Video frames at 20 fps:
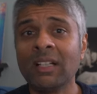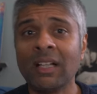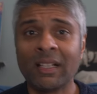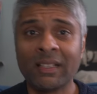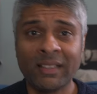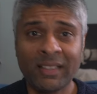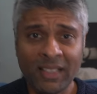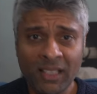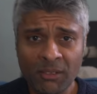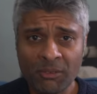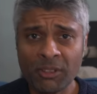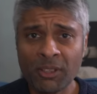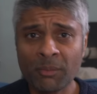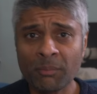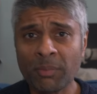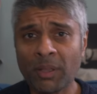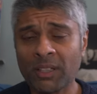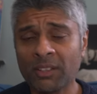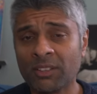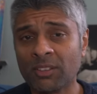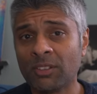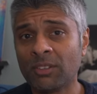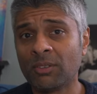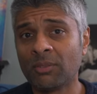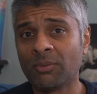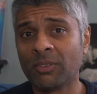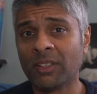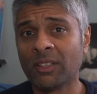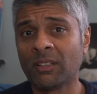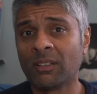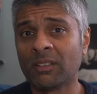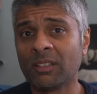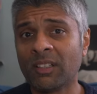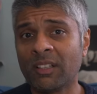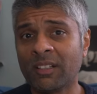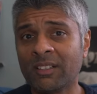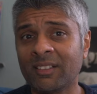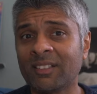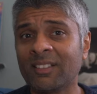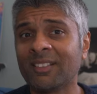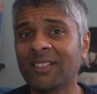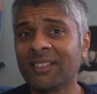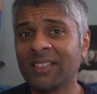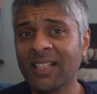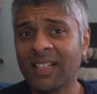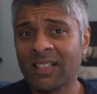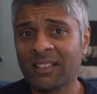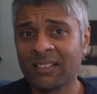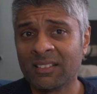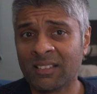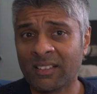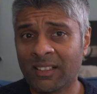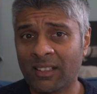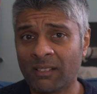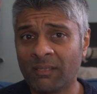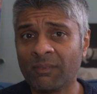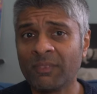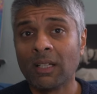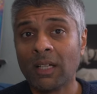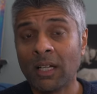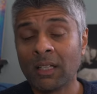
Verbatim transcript: and even the buttons feel nice and tactile.